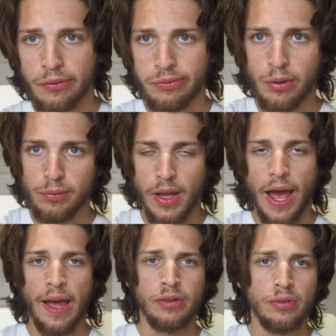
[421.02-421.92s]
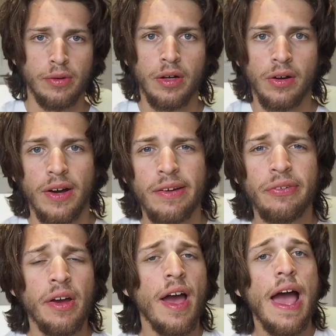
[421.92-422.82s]
from the edge of a
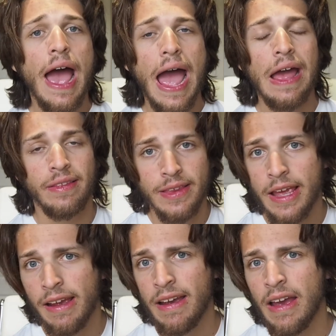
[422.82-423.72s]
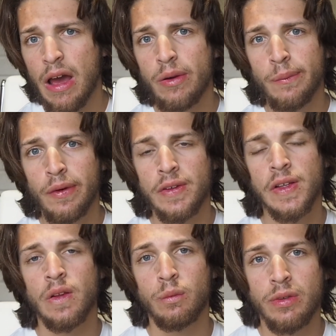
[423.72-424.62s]
cliff, and take
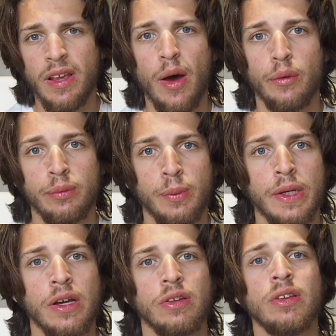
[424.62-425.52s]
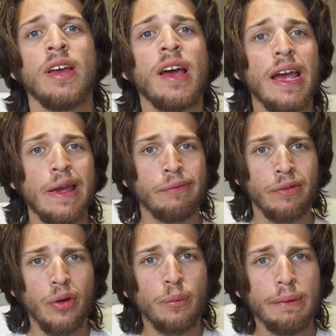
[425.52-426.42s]
accountability themselves. Because if
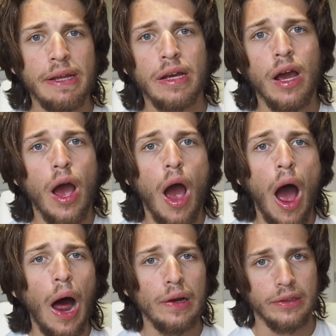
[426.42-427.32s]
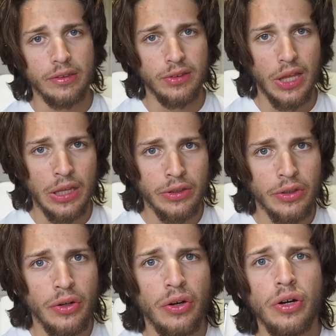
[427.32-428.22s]
you're being honest and
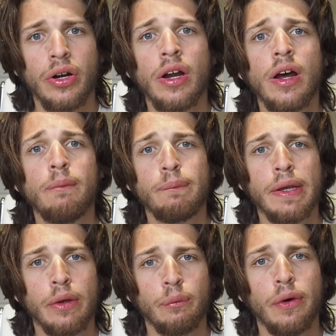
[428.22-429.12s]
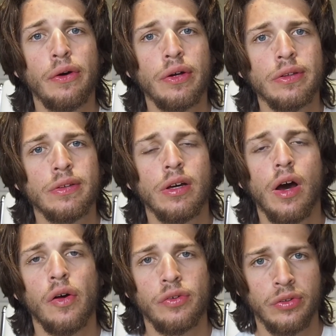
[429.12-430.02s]
you're being willing to
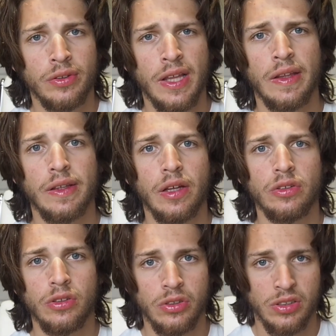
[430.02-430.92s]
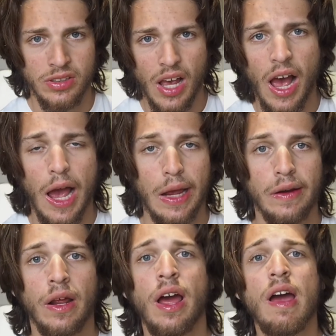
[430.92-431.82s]
understand the other
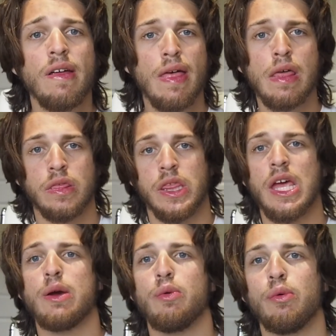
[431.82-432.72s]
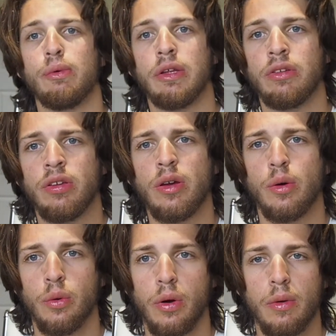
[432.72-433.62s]
side, then they will be
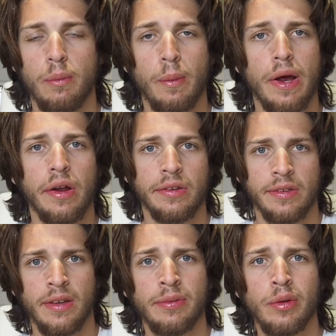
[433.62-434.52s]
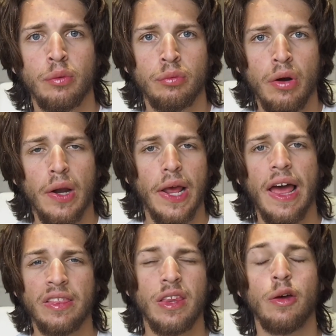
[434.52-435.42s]
too. Whereas if you run
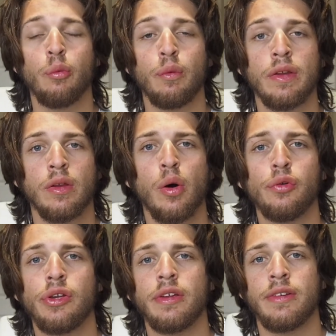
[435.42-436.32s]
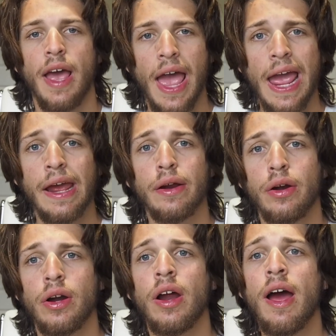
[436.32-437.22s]
at them with all this
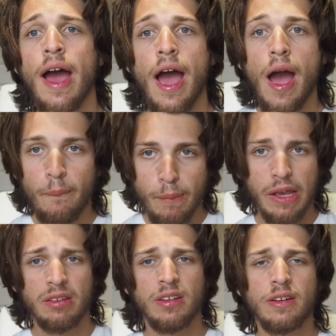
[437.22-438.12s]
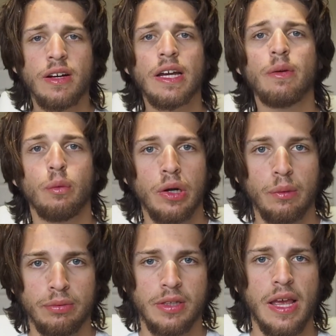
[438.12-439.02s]
anger, basically what
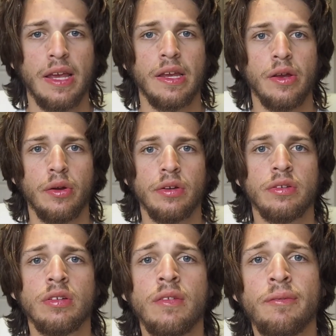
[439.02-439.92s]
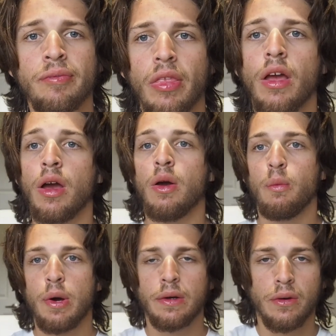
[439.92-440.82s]
I'm saying here is,
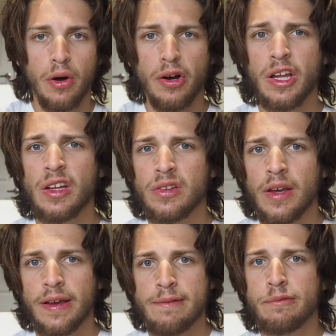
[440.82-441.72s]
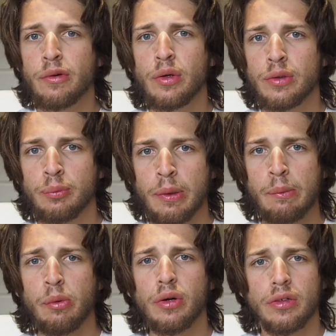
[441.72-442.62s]
when looking to influence
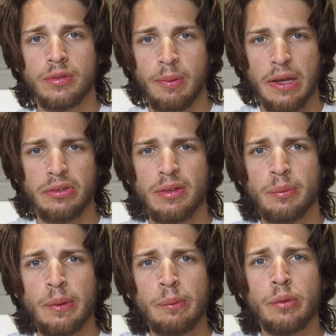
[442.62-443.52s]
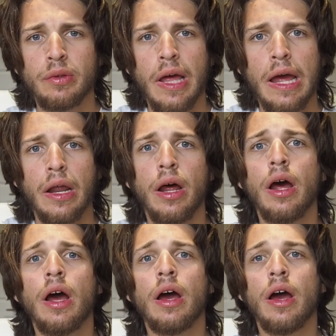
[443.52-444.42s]
people, especially people that
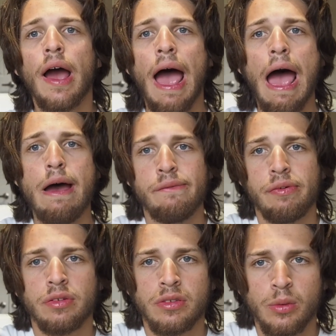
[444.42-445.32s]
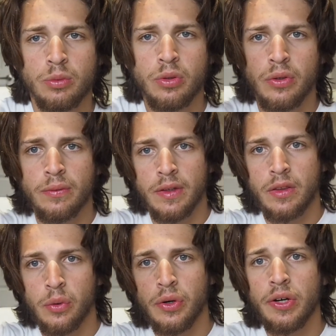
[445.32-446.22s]
have some sort of
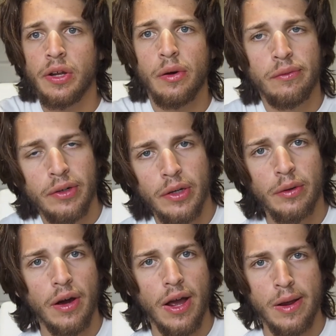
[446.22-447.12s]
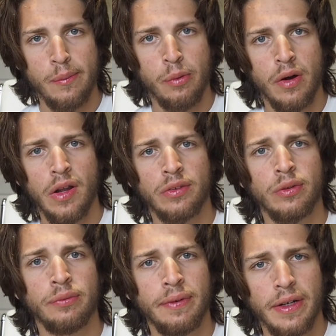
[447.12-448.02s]
authority over you, like a parental
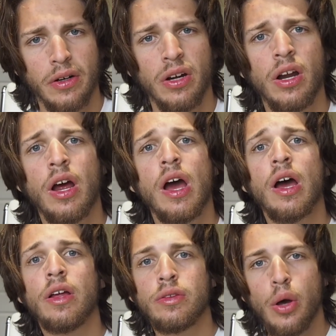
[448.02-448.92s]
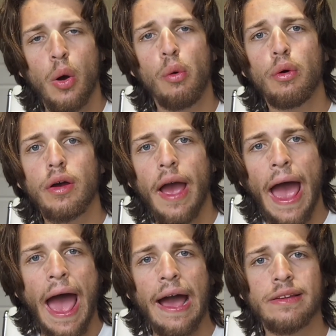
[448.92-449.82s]
figure, don't
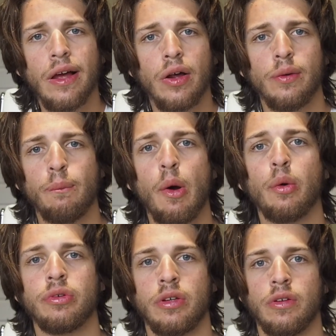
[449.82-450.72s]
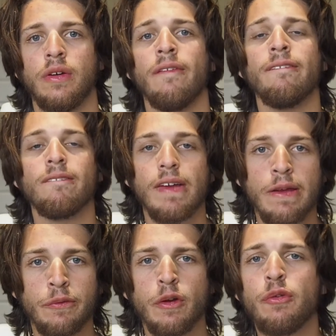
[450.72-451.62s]
act on emotion.
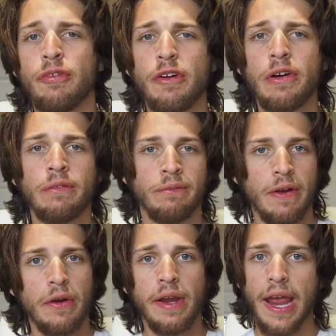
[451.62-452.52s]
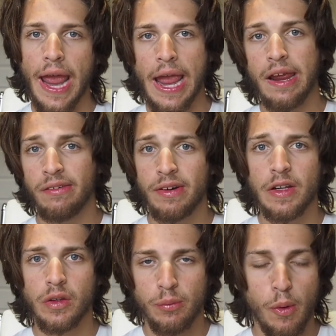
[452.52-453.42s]
If you're feeling very angry
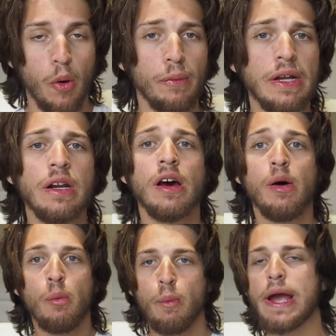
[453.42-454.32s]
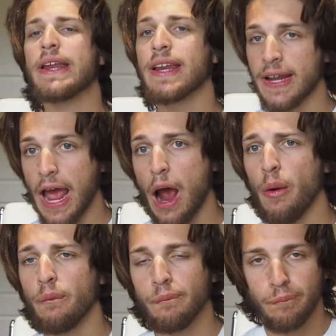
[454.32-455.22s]
in the moment, wait it
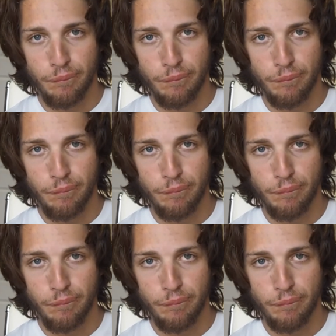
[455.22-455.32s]
out,